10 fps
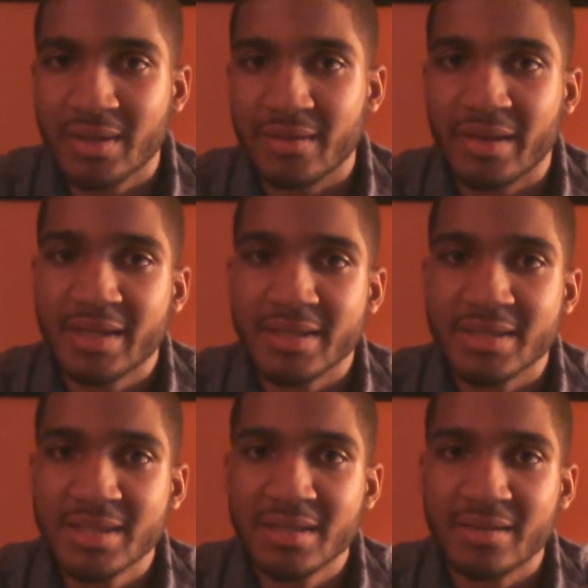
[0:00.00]
They can
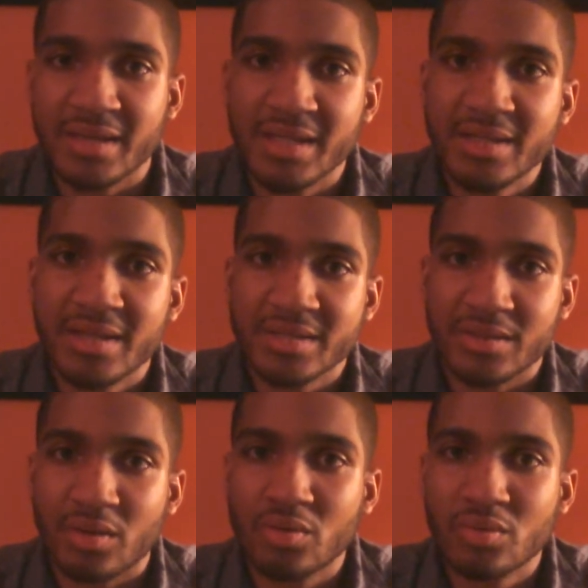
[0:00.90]
see that he doesn't
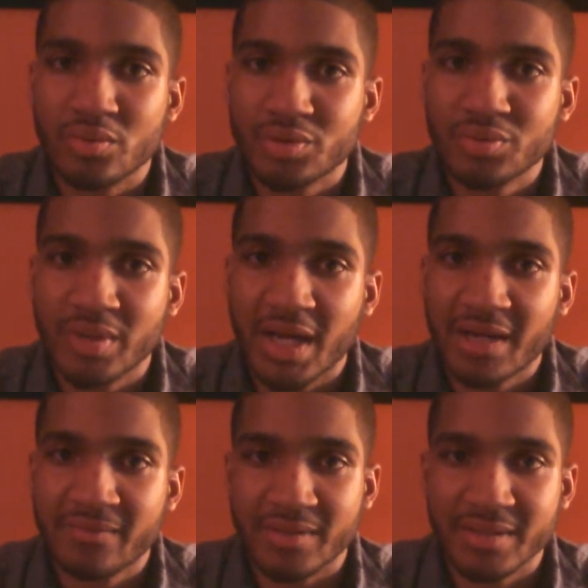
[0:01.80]
hold true
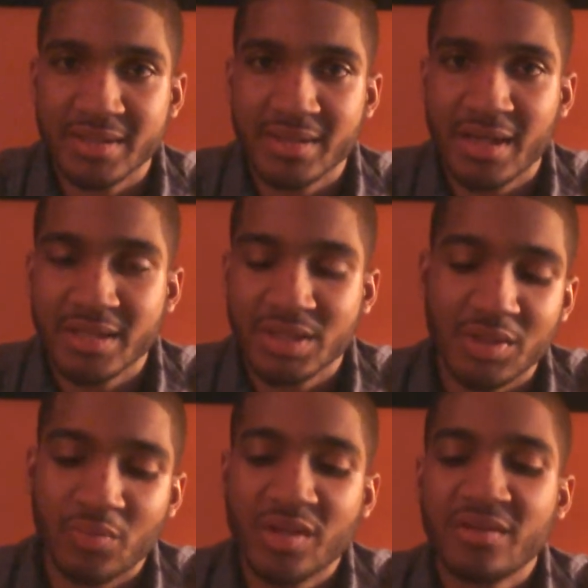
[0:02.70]
confidence. See,
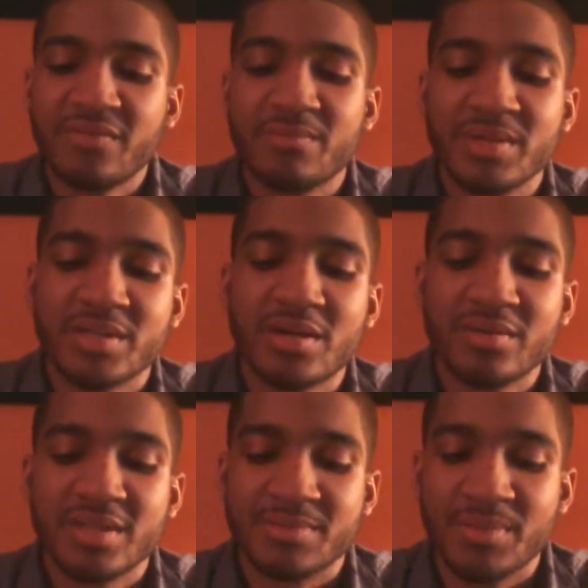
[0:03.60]
we've been
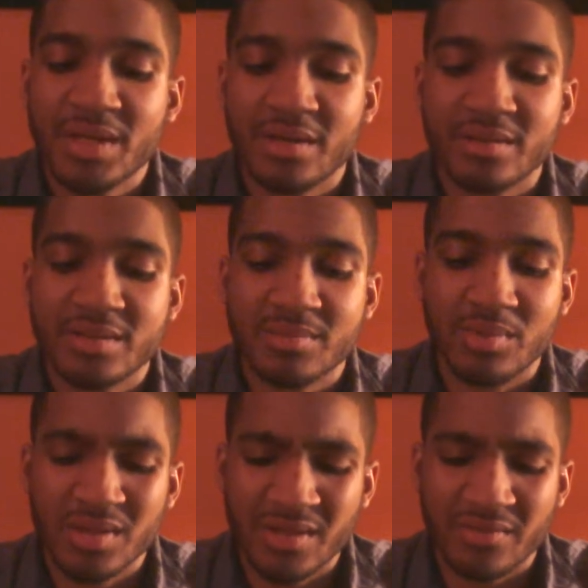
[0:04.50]
taught as men to
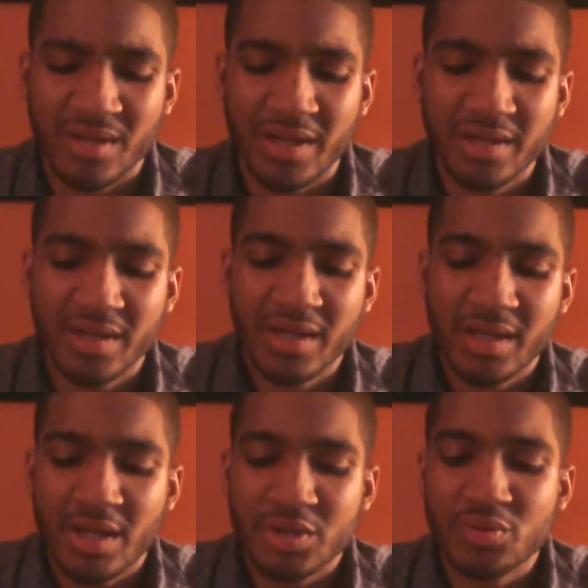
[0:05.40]
believe that
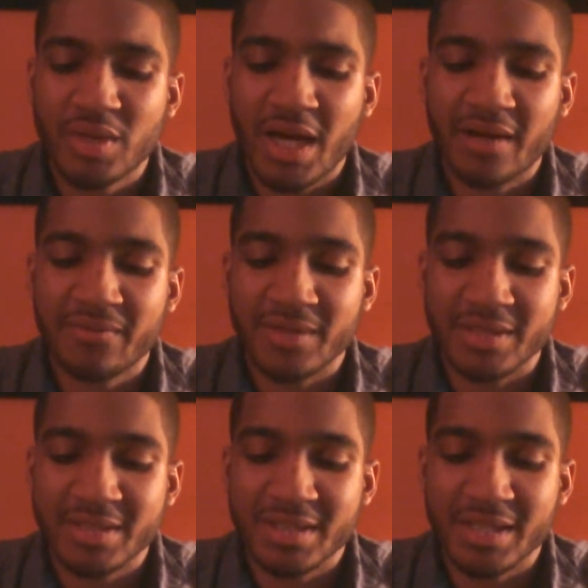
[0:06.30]
true
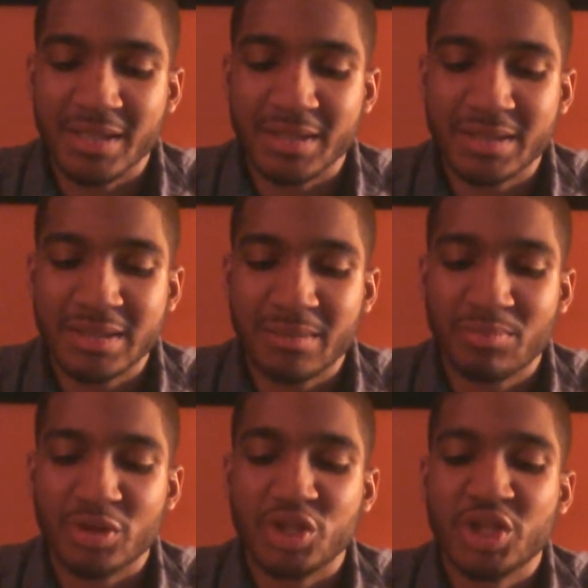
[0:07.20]
confidence is
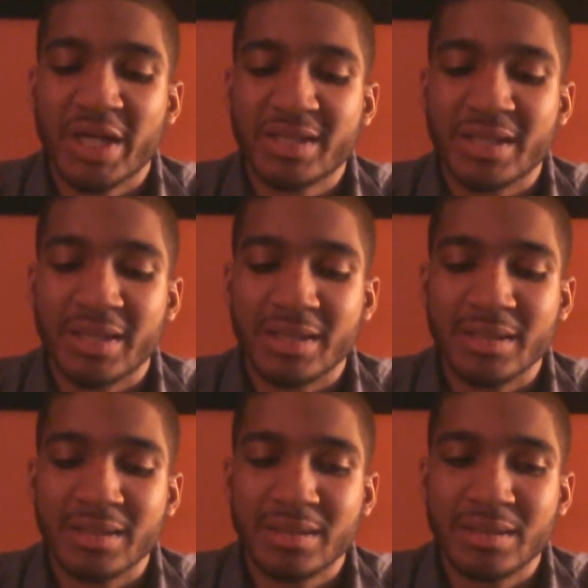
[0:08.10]
projecting
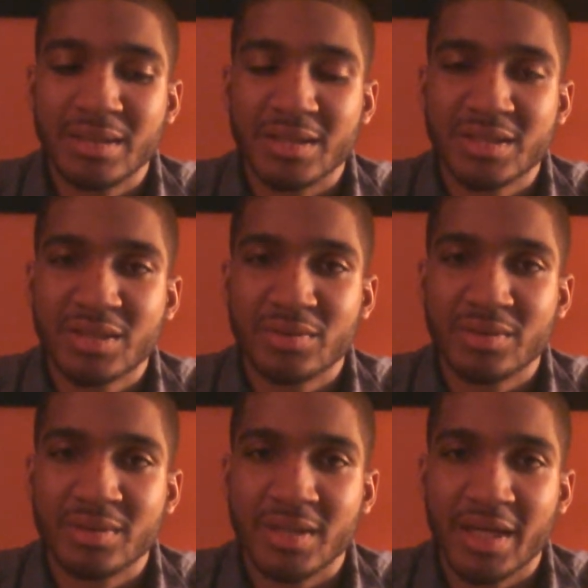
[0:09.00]
a
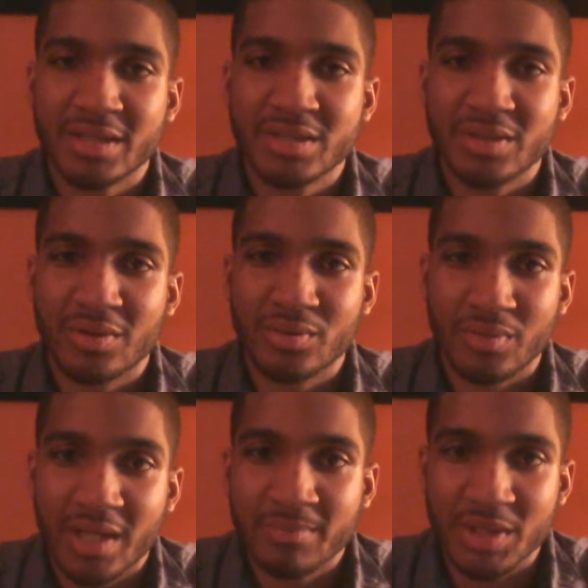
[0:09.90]
certain
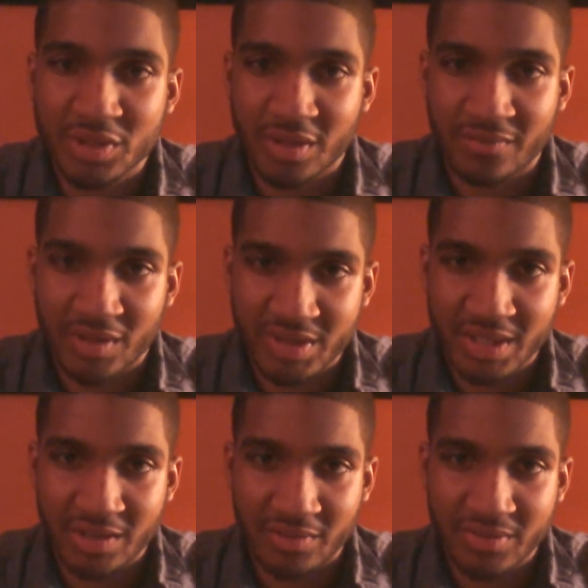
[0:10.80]
external image of
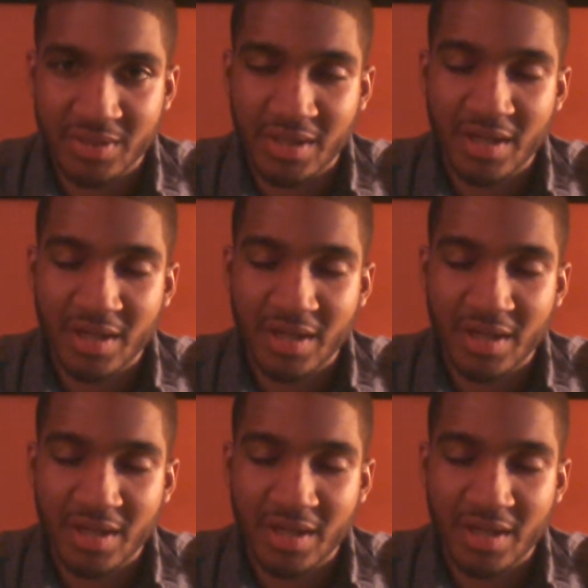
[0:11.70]
ourselves.